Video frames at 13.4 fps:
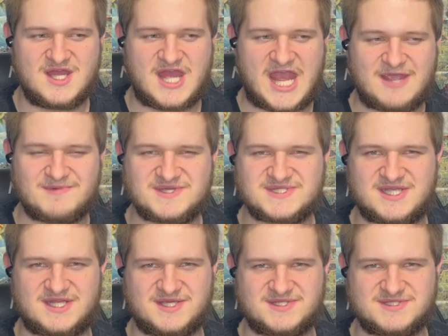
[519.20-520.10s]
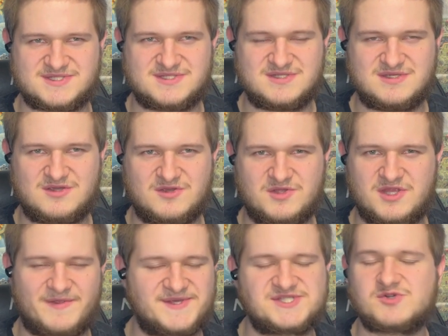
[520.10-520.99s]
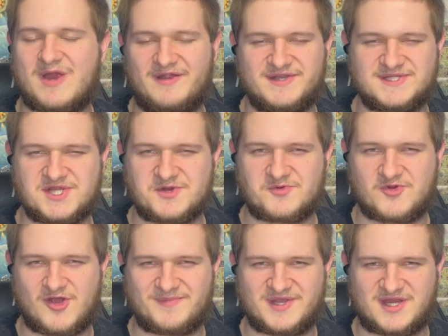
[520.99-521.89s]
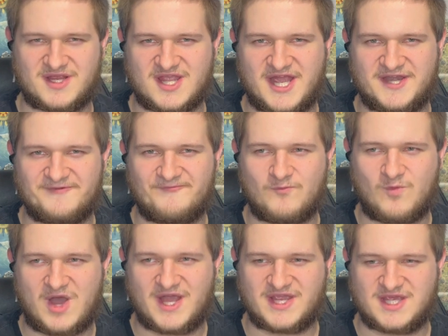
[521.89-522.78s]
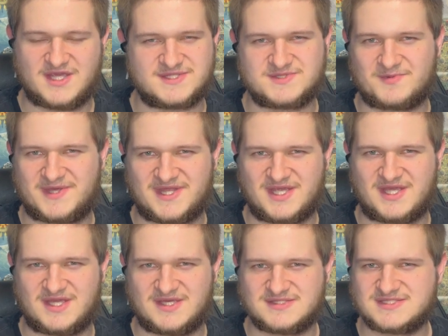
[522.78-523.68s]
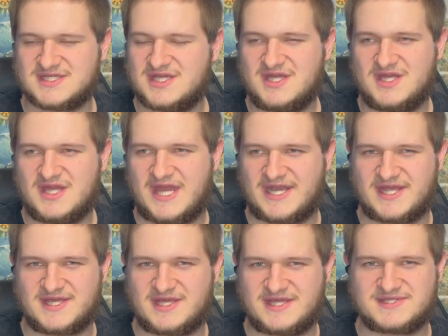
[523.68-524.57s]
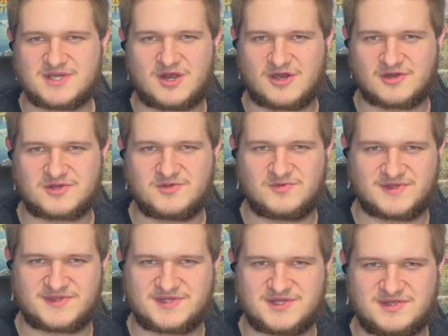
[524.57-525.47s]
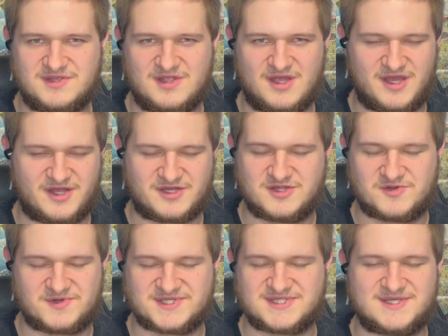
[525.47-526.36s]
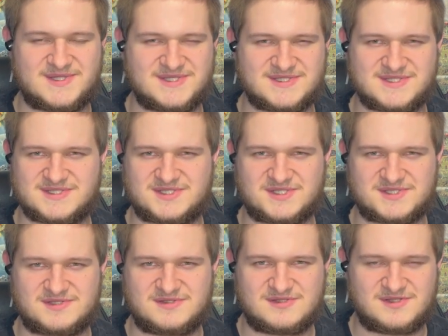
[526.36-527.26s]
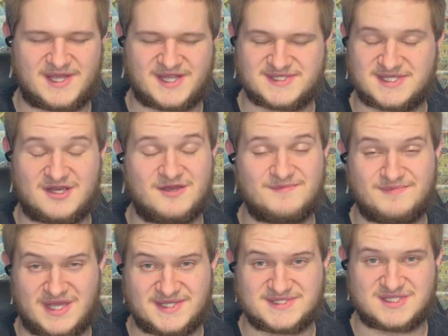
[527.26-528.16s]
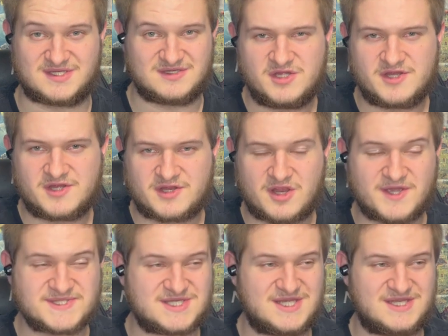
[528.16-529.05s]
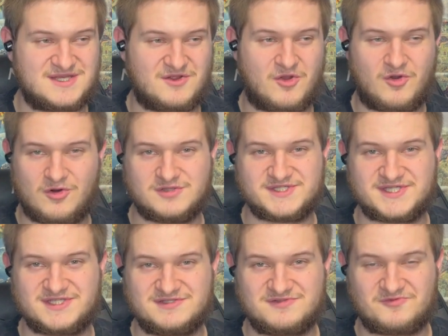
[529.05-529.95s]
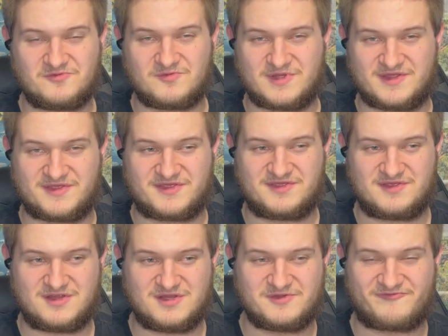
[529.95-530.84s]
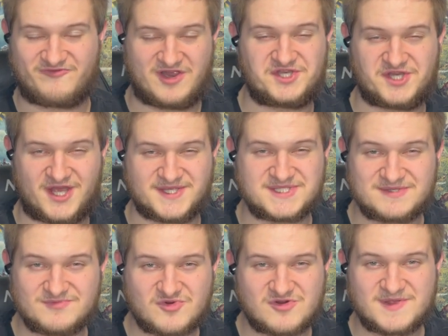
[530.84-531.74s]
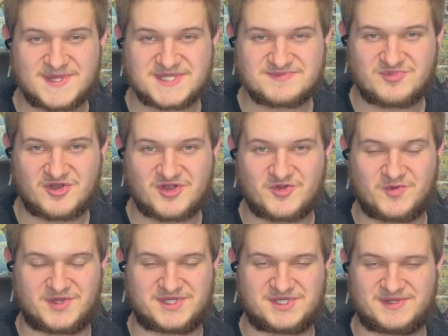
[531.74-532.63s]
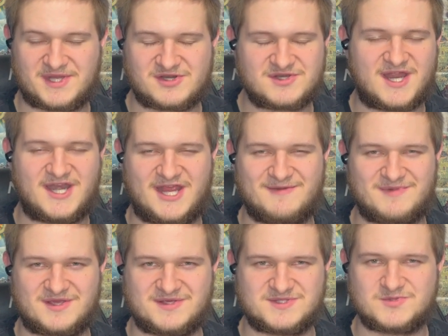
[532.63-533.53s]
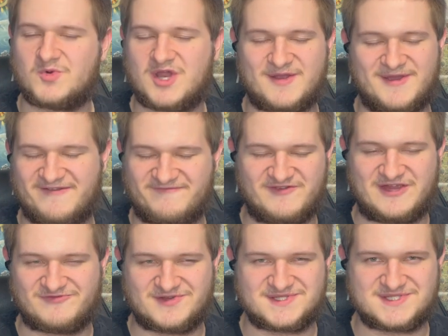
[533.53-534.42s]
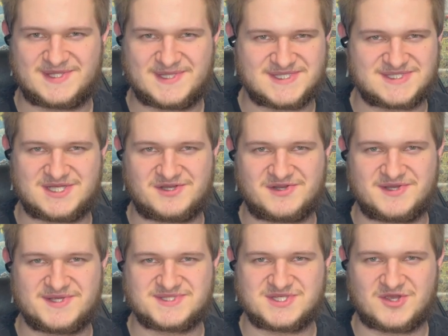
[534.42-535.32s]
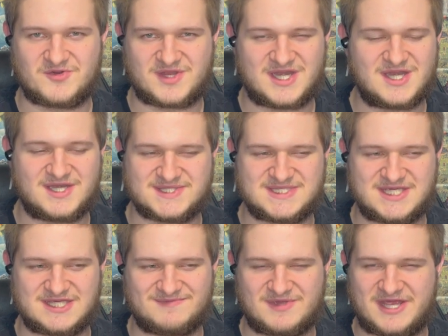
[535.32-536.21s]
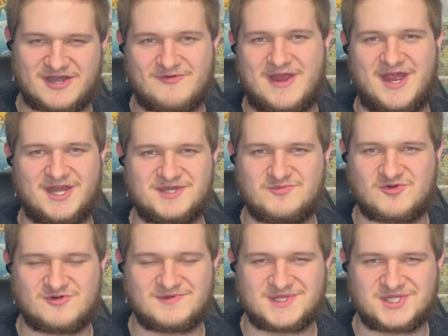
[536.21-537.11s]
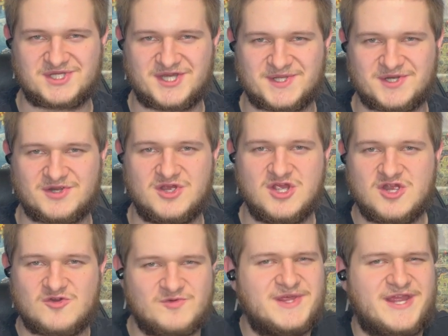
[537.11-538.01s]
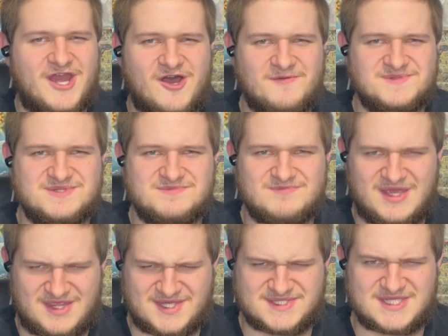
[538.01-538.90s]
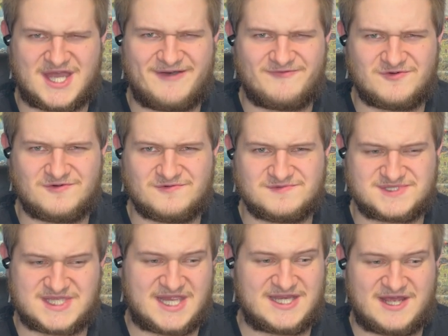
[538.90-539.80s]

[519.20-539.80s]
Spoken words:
Amos and his, the surroundings he grew up in and kind of why he is the way that he is. And his arc with Clarissa in this is just, like I said, amazing. We also get Holden with Fred Johnson more in this book, which their dynamic is one of my favorites in this series. So getting to see them interact more with each other really helps make this novel stand